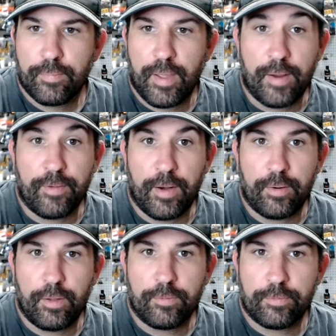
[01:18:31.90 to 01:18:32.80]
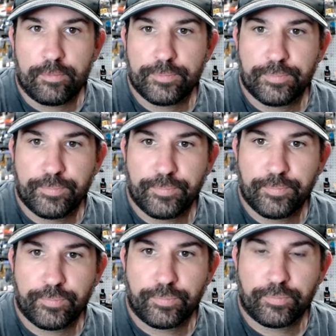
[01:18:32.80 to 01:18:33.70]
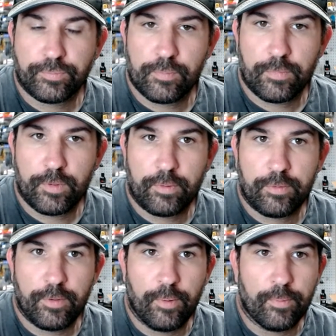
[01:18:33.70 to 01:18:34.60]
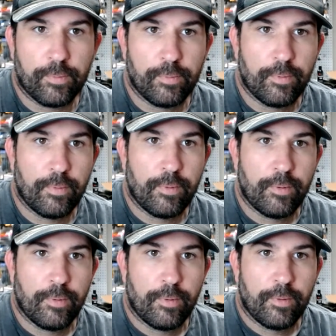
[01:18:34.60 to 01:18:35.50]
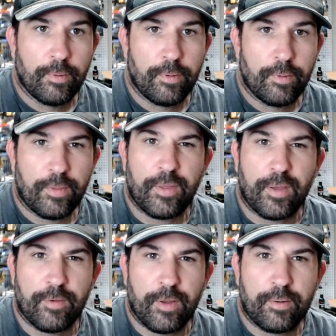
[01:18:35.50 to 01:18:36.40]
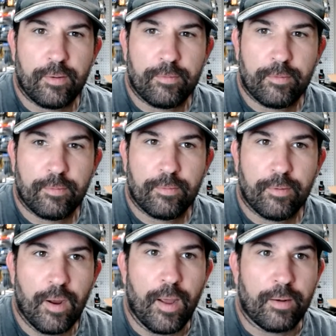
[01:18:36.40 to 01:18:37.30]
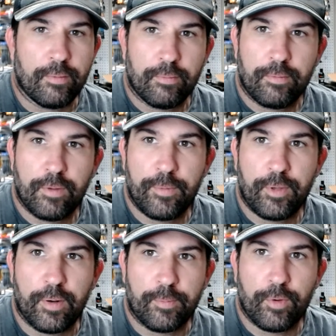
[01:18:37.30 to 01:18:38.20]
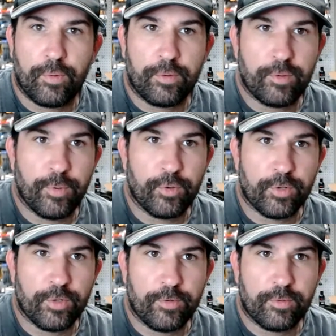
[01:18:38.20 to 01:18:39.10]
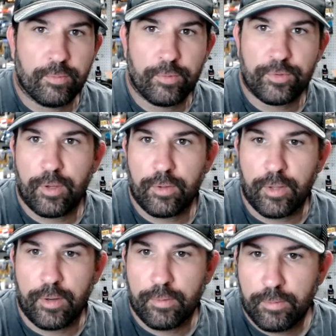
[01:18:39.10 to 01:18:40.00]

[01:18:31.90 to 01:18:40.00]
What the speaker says: And I've got enough. So I think I've got enough. All right. Y'all be good. I'm going to the post office. We'll see y'all later.